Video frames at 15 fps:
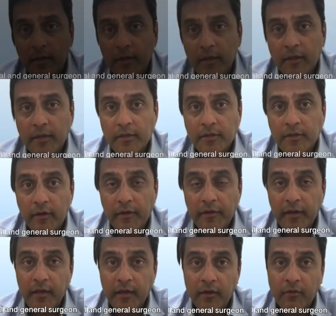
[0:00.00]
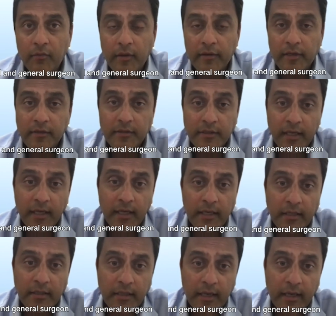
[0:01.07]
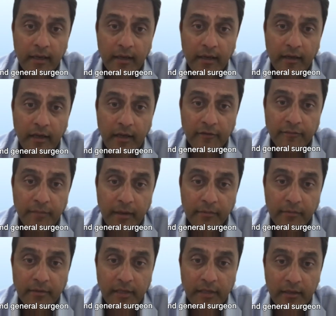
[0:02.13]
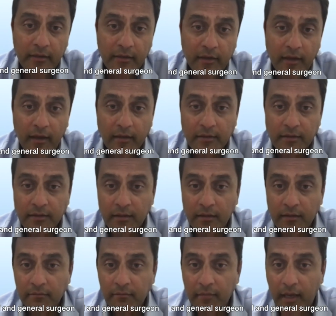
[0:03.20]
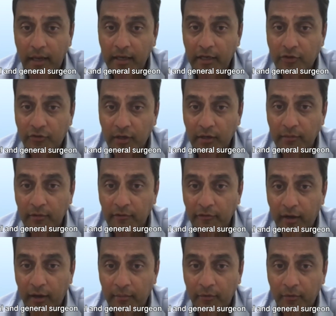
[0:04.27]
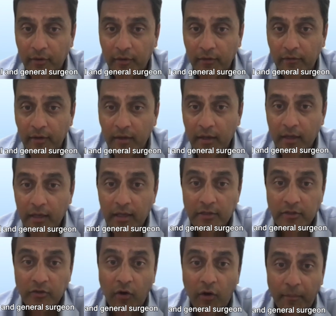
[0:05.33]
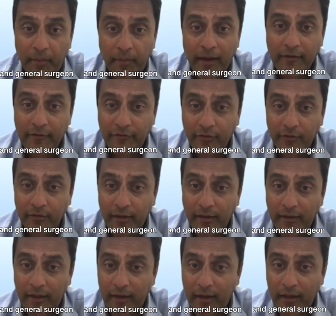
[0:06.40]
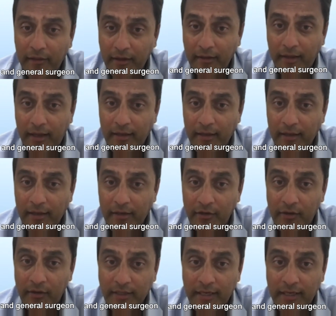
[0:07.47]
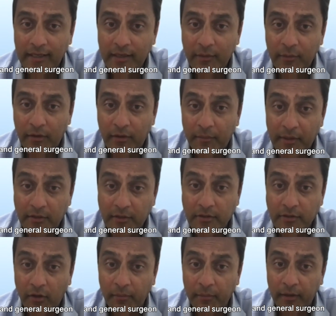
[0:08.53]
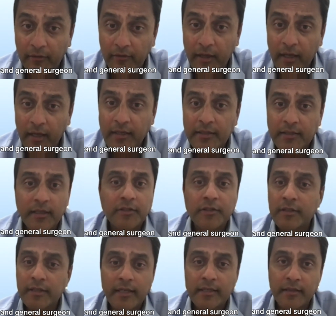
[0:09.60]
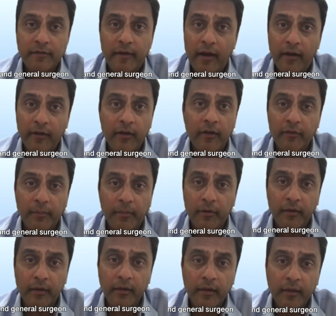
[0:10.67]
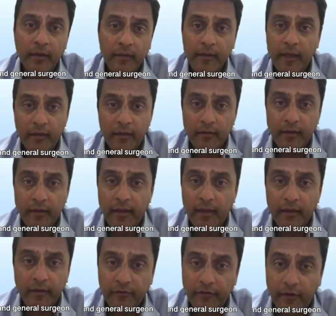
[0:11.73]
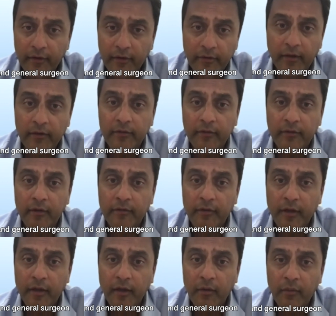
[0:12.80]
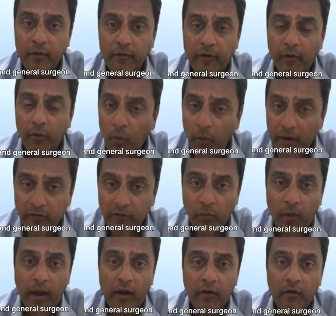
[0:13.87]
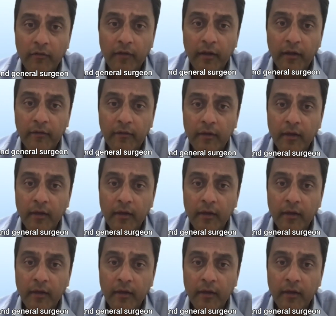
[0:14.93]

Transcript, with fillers: So I think, you know, one thing to say is that if people tell you that any treatment for hemorrhoids is not painful, then I think that you're going to take it with a pinch of salt, because it's such a sensitive area of the body. The anal canal is very sensitive. We're always aware of it.